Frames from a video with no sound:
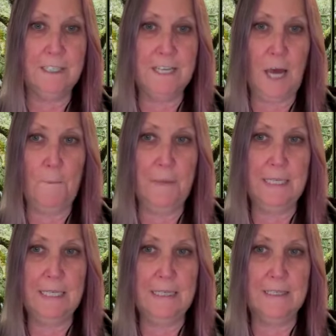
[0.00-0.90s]
the
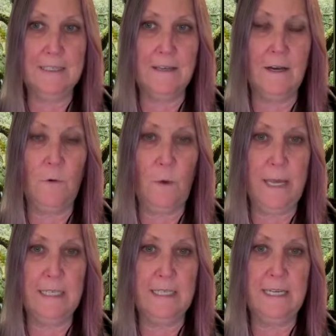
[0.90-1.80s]
topic is
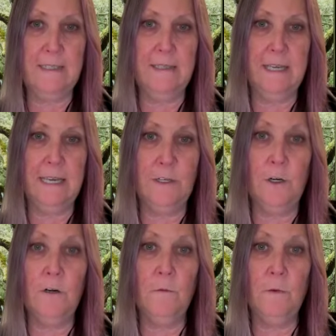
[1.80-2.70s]
awakening
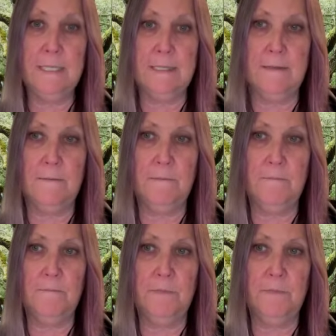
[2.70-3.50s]
inner wisdom